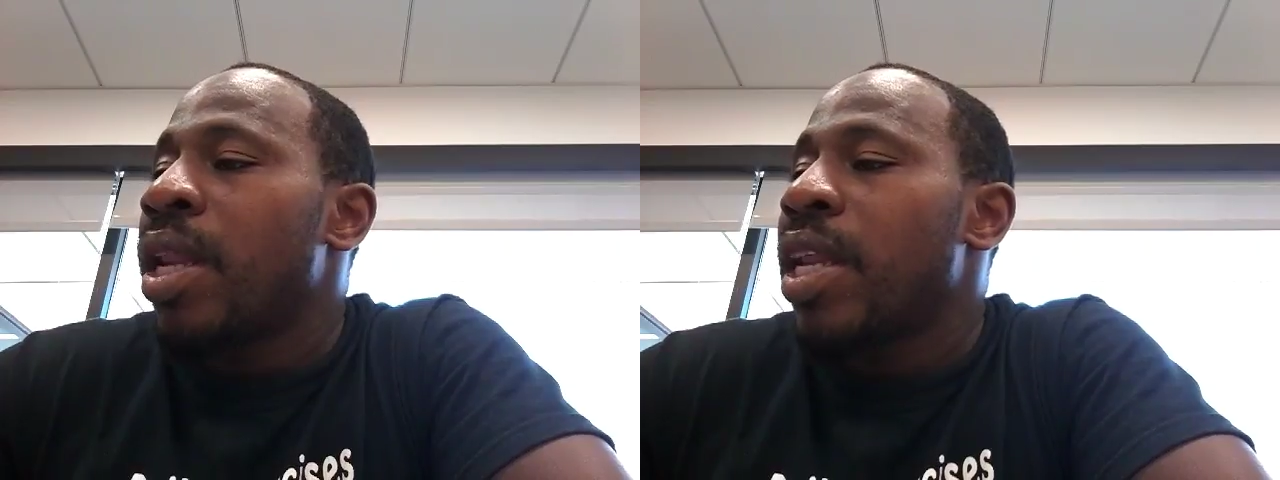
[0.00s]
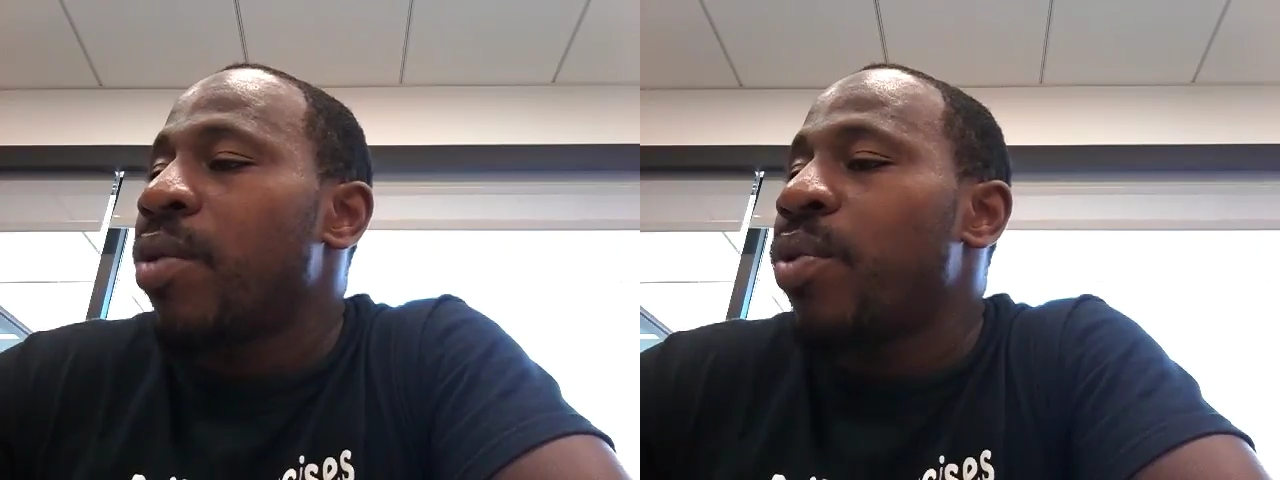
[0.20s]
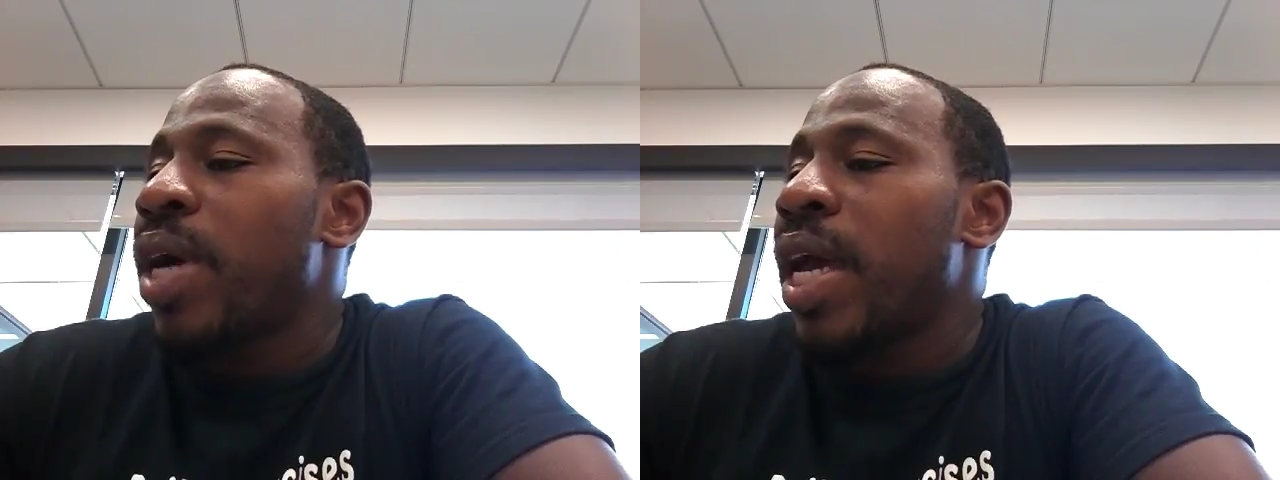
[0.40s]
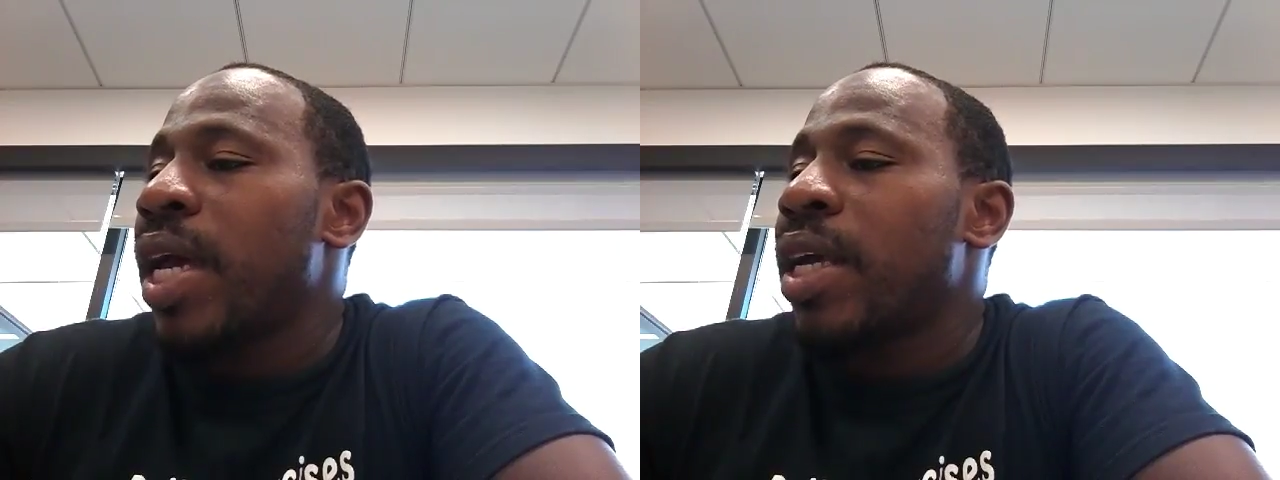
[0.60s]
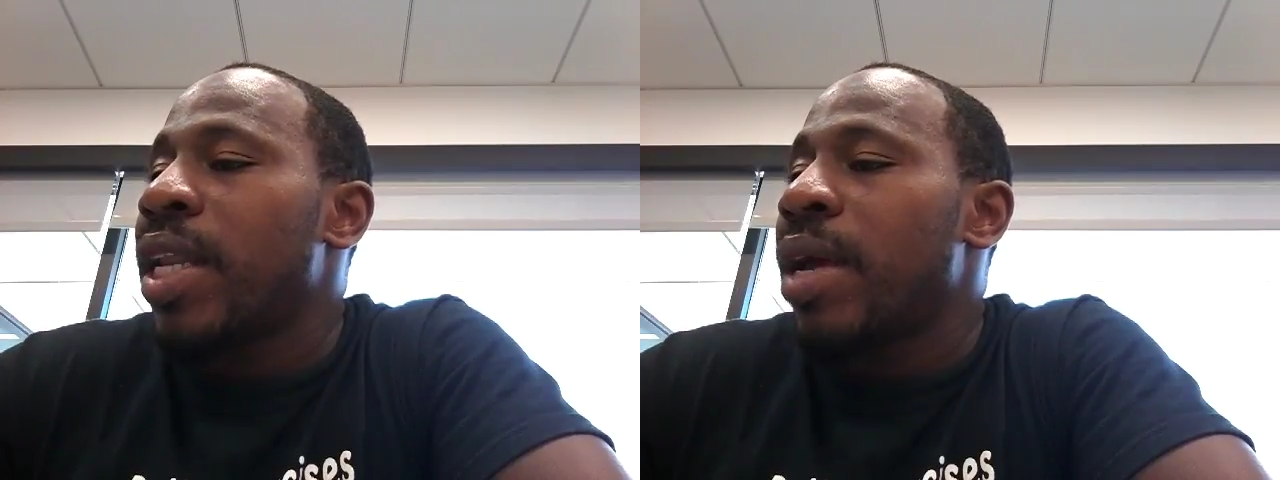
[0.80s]
They were
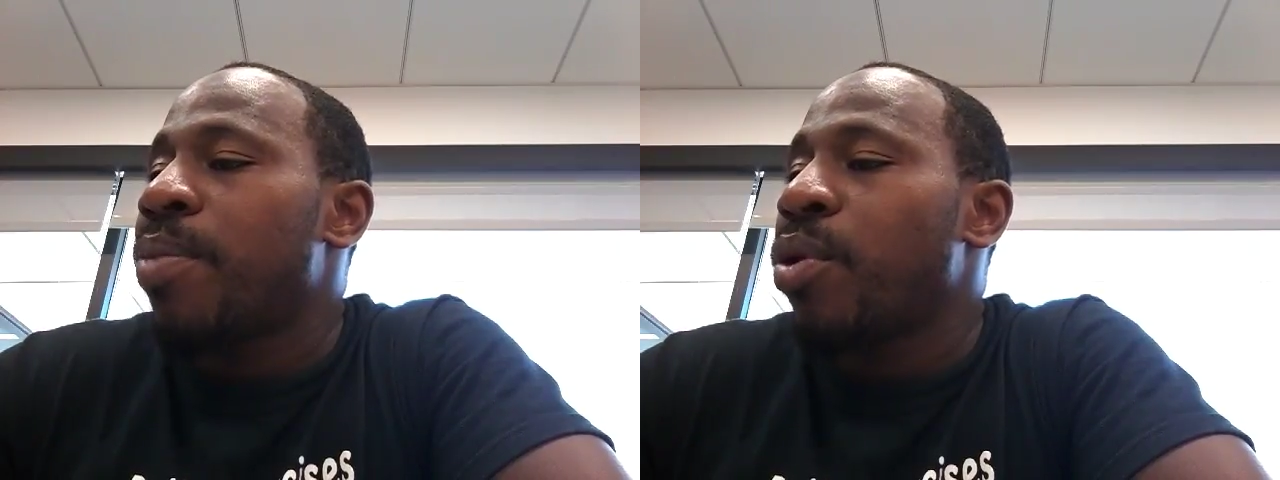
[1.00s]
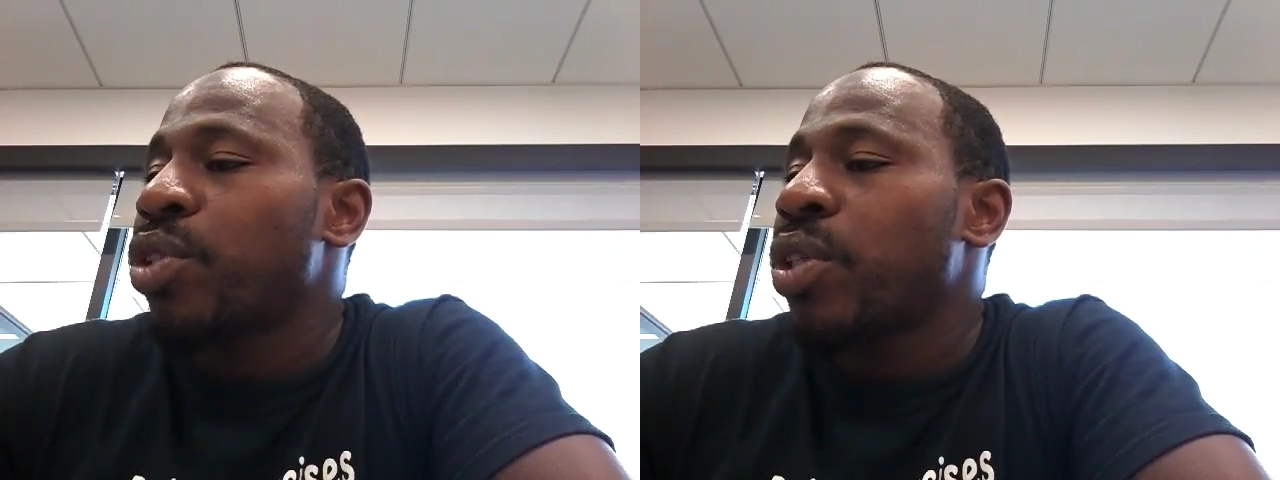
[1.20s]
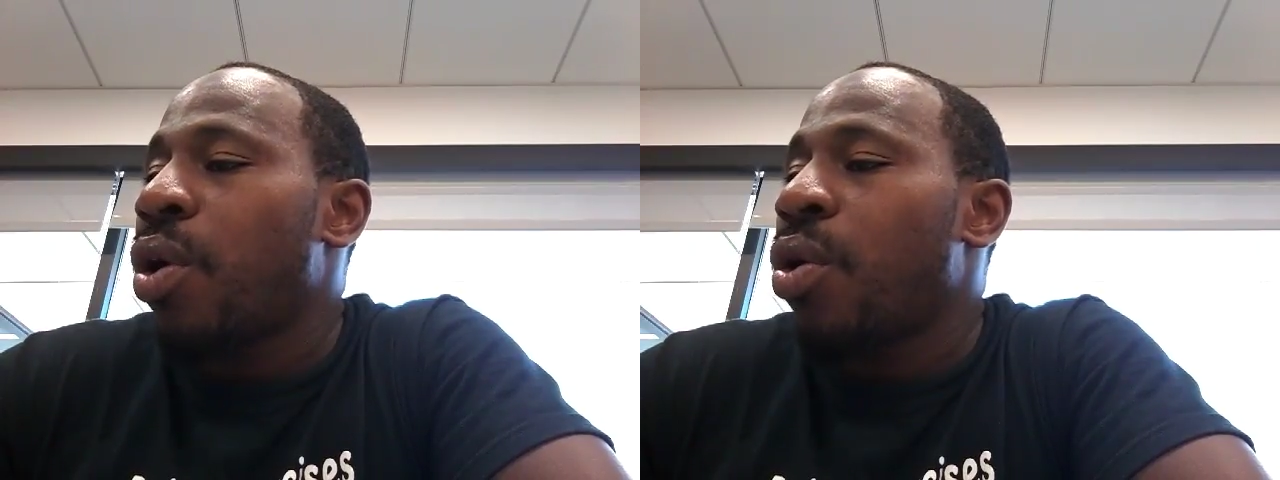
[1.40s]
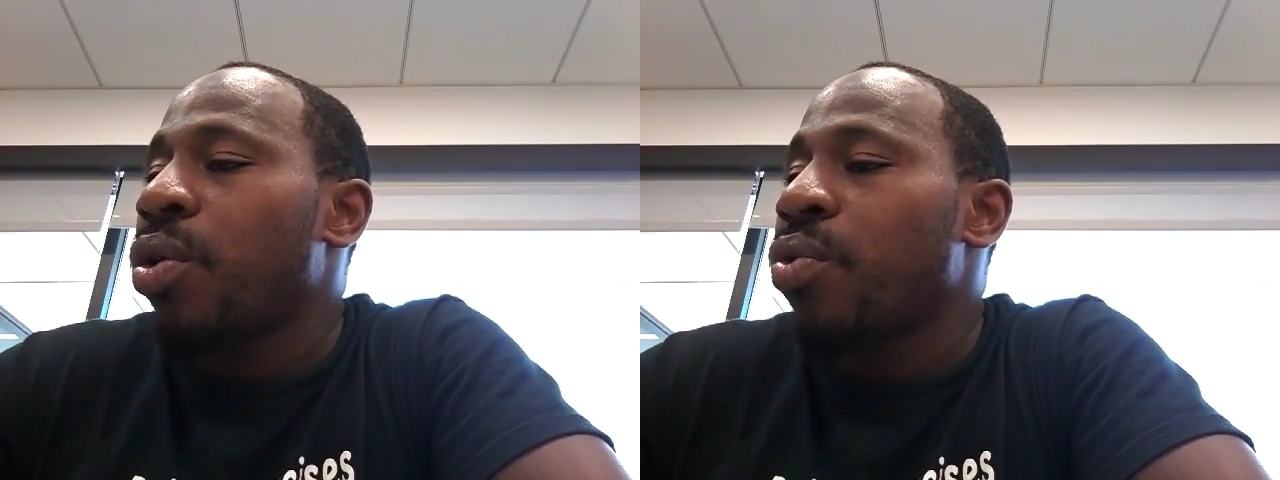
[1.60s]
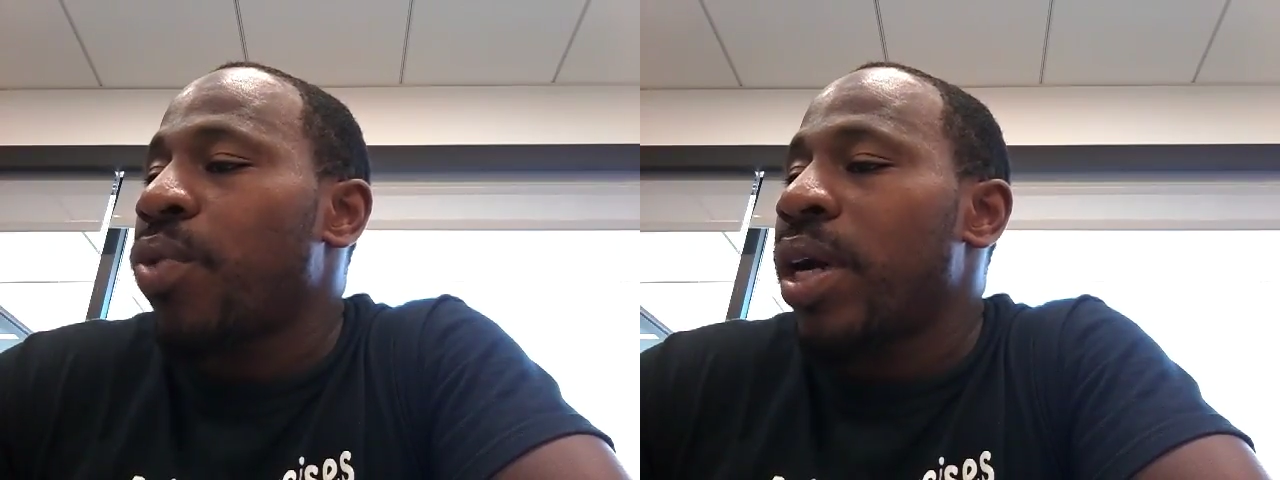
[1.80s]
hanging they poster
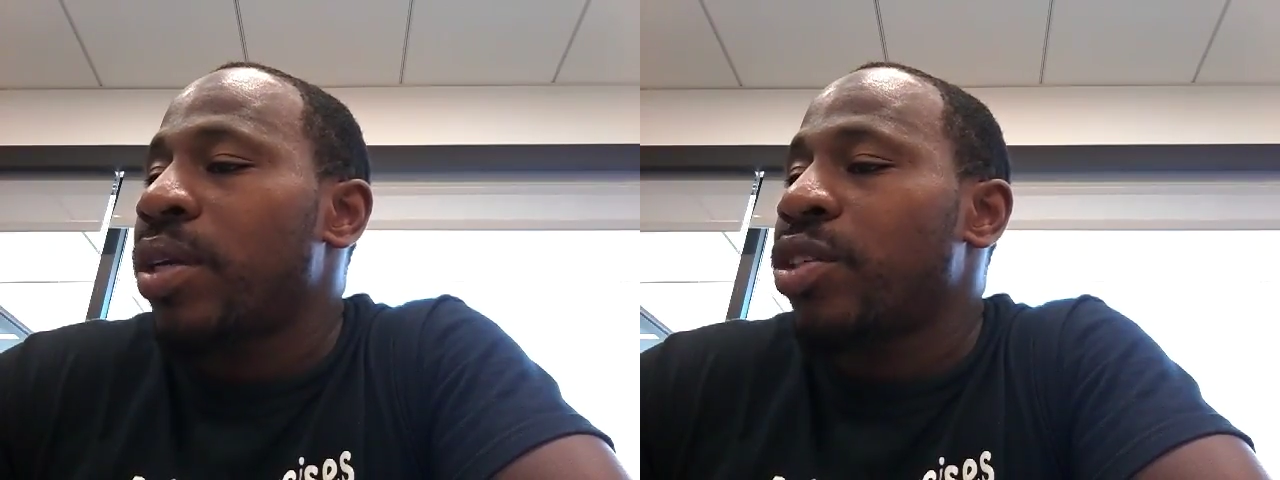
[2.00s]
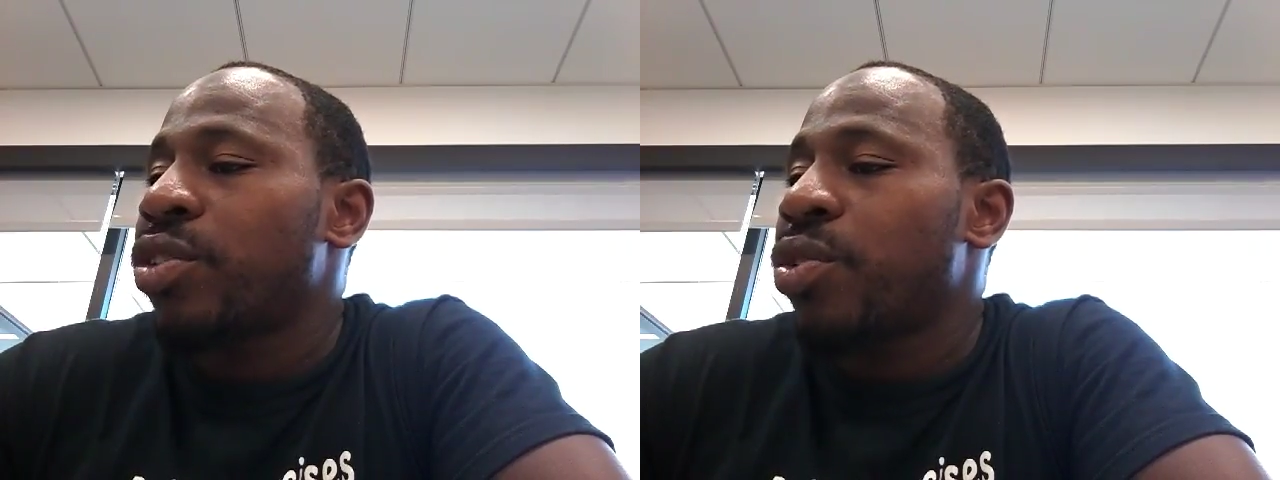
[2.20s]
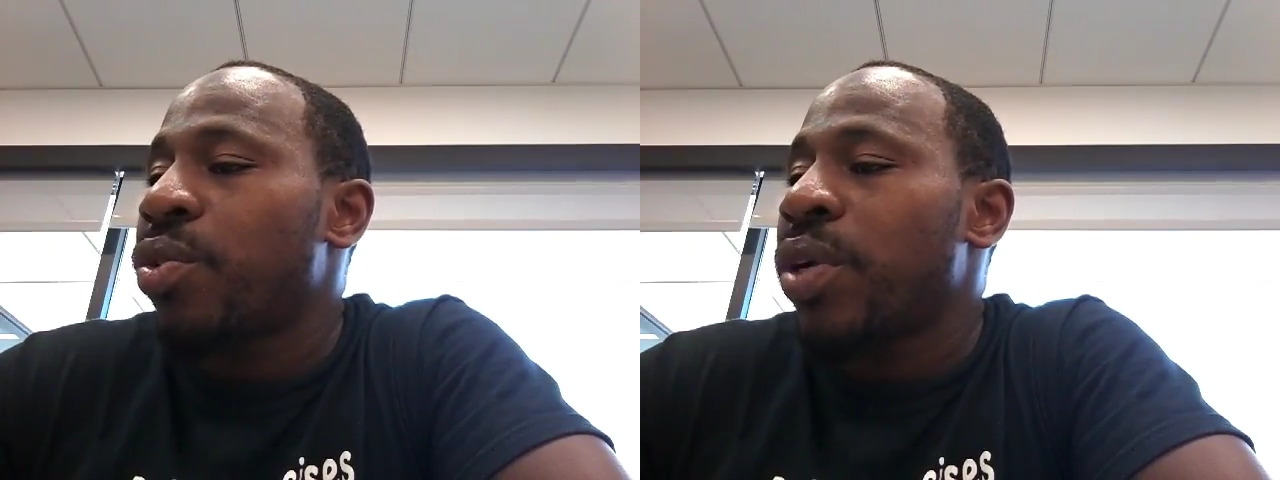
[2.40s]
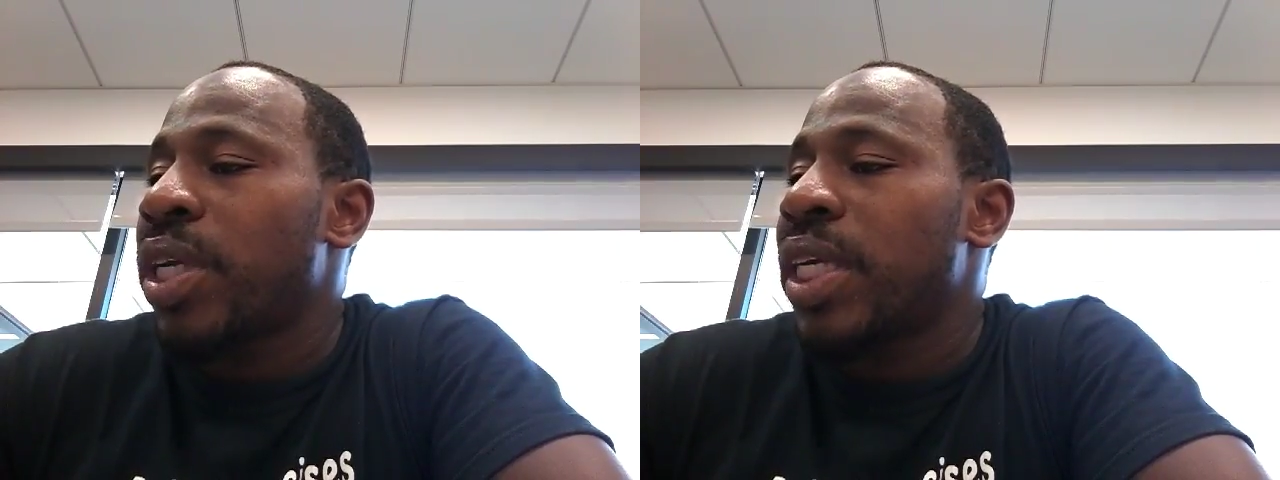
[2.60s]
all around the store,